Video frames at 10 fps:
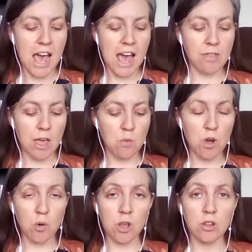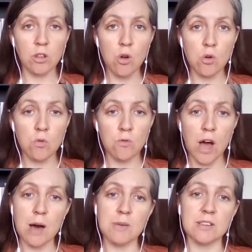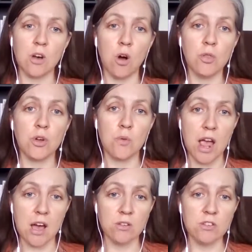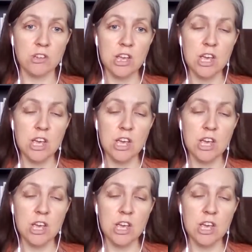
And they work with local farmers on the ground